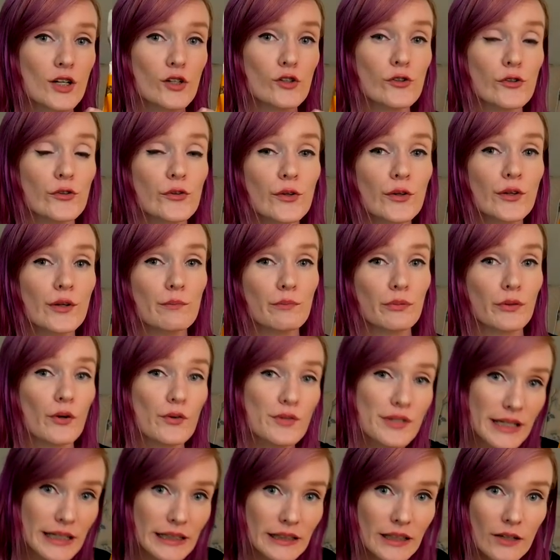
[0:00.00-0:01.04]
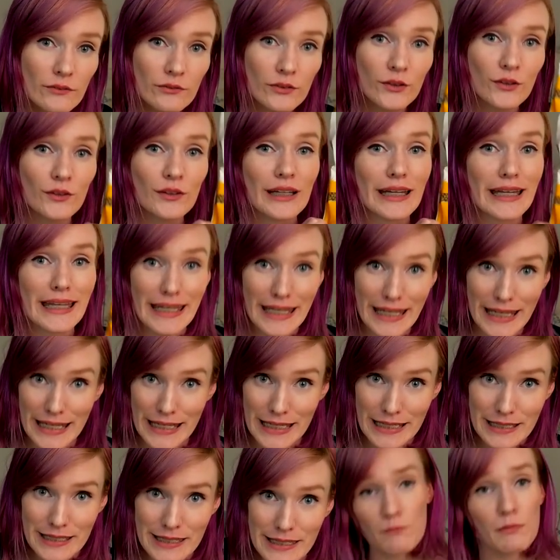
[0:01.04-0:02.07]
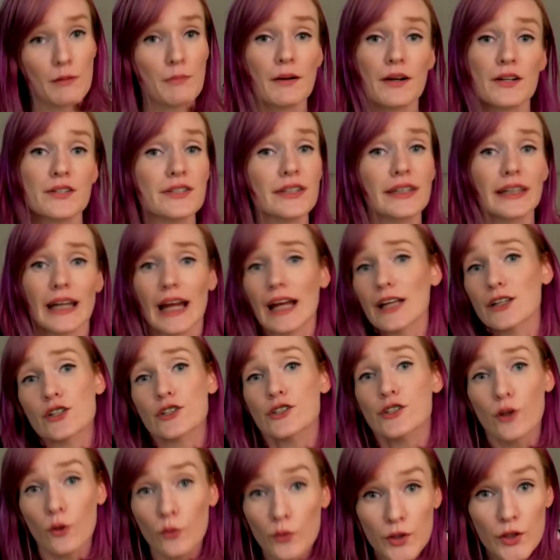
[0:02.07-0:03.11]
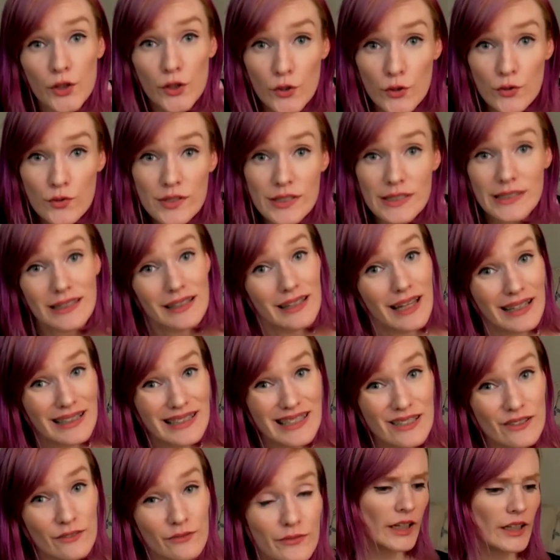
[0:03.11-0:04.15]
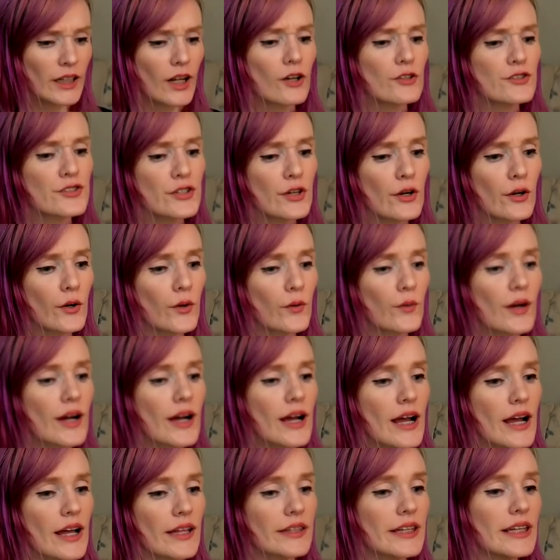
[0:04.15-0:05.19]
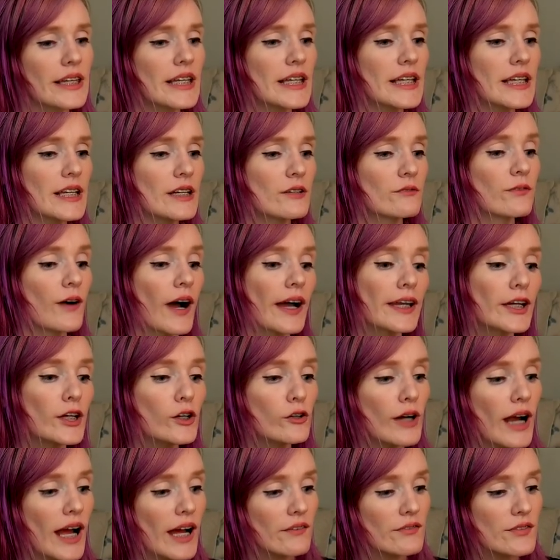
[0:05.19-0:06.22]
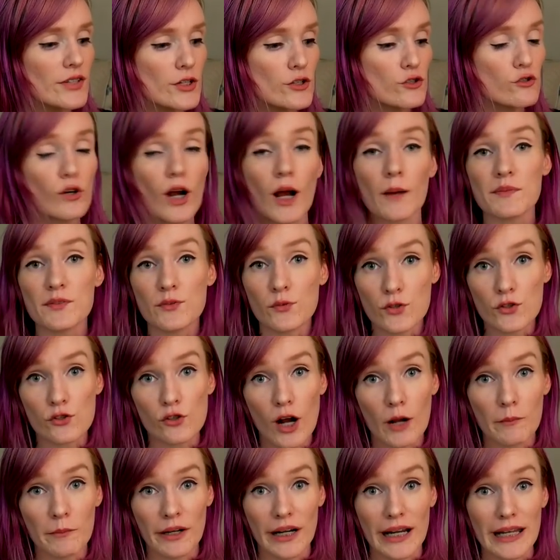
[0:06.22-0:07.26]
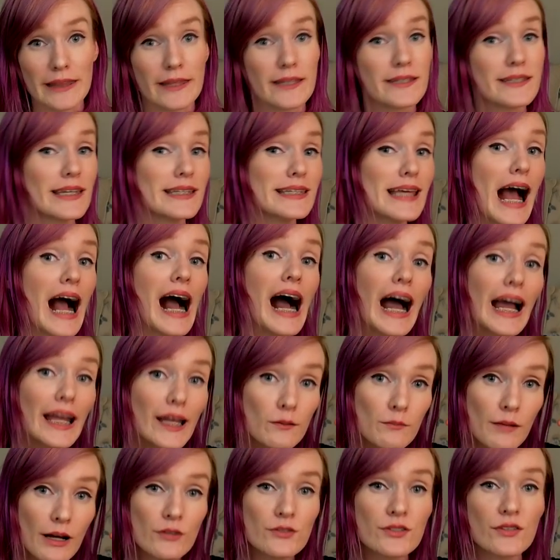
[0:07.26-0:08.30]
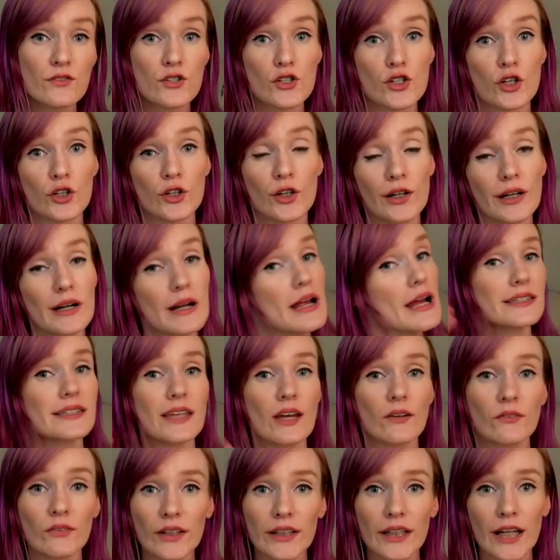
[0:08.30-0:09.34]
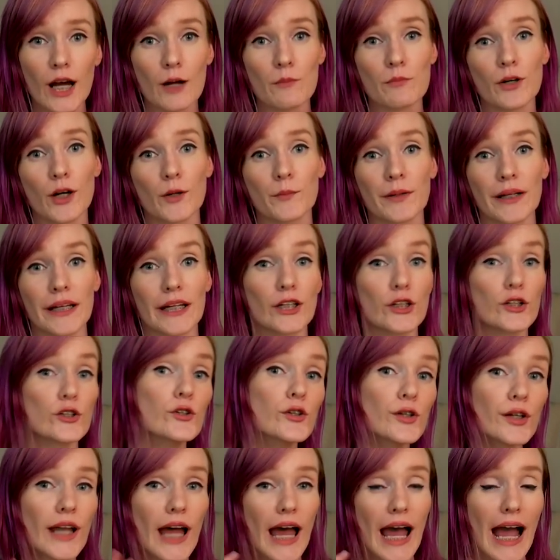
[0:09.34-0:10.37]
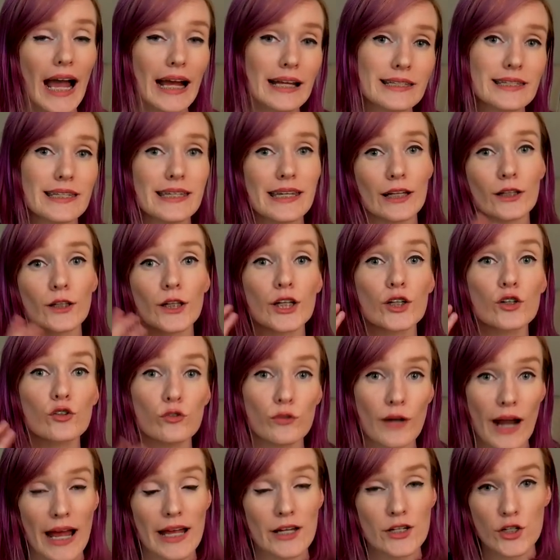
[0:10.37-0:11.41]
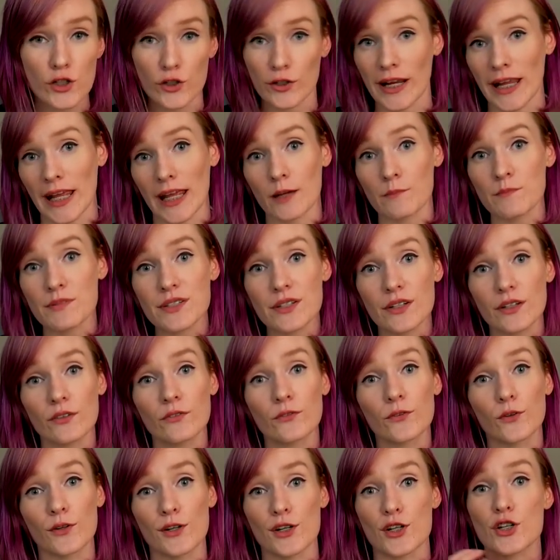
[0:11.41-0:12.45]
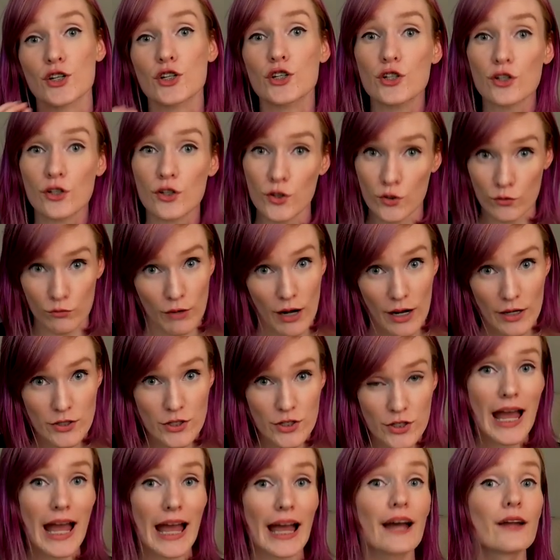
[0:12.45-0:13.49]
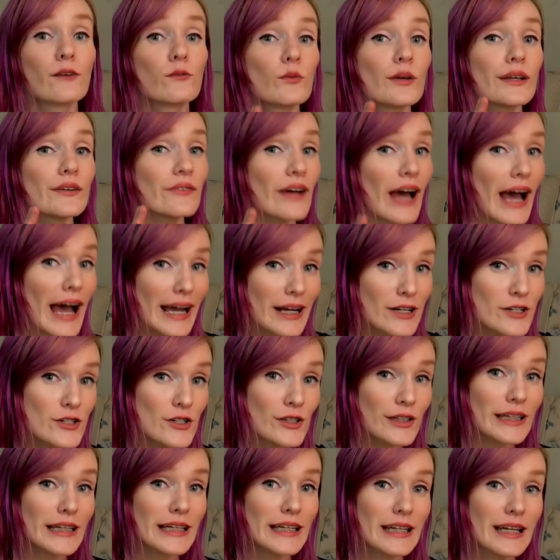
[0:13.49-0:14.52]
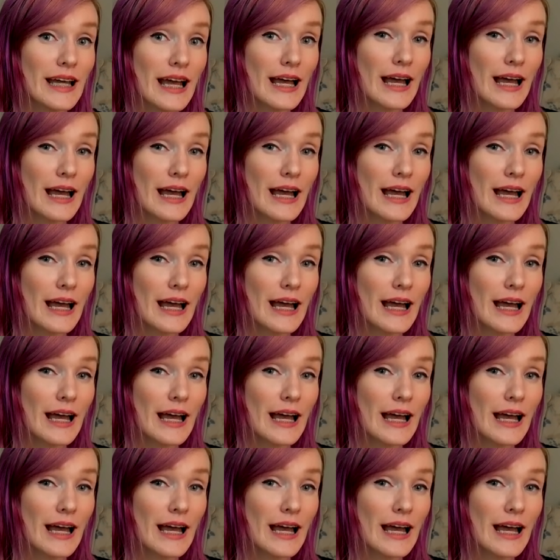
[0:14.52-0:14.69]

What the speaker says: crude protein level it is. But personally, I just don't use selective. And also, the VitaCraft drops with strawberry. This has high amounts of sugar, definitely not appropriate. You could accidentally crash your hamster for a sugar rush. And we've actually